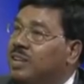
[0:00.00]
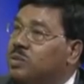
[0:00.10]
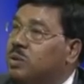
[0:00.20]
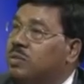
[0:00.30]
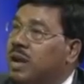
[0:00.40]

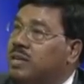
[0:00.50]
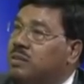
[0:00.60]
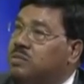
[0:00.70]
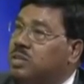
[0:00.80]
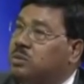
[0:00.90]
So that
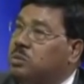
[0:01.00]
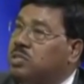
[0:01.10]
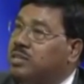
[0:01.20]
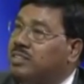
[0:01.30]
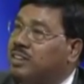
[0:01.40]
gives a
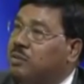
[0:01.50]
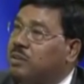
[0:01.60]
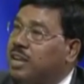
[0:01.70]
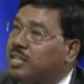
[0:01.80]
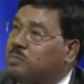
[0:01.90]
social
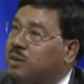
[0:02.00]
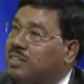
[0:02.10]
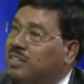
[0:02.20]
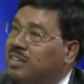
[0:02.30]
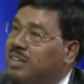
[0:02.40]
security
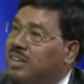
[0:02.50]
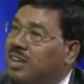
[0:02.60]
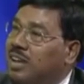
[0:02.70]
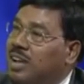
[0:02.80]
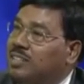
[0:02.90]
aspect.
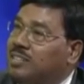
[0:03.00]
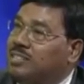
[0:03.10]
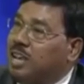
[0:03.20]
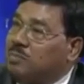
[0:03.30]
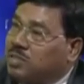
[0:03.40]
At the
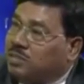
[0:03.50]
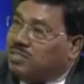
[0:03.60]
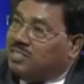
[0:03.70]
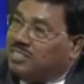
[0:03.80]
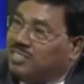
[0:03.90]
same
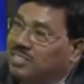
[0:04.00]
time,